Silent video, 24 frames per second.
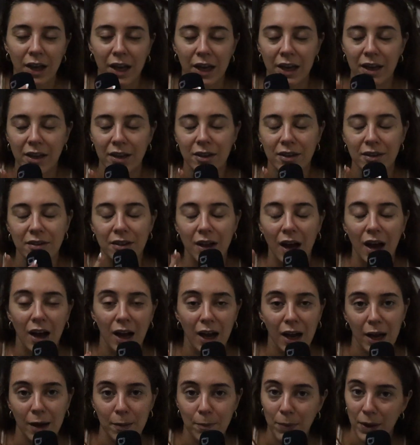is
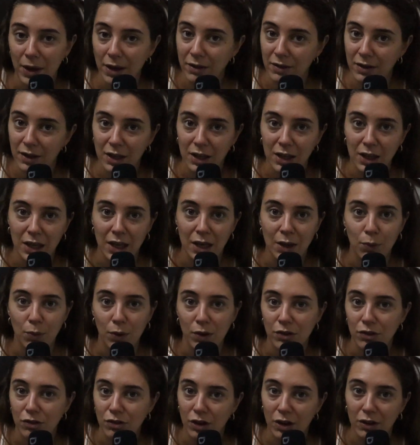I basically
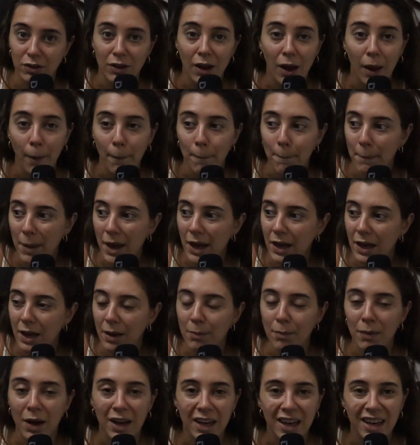was just
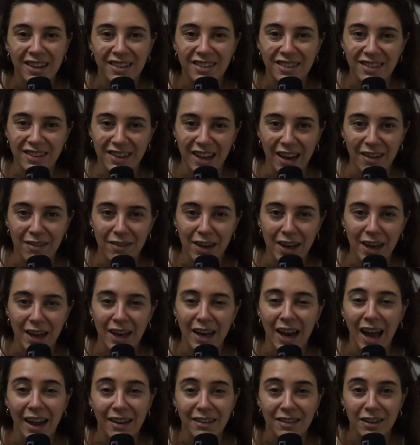making money, saving
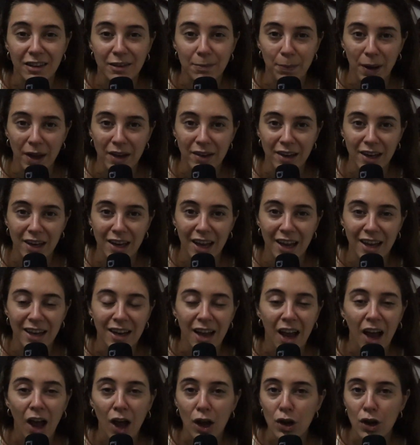it, and spending it.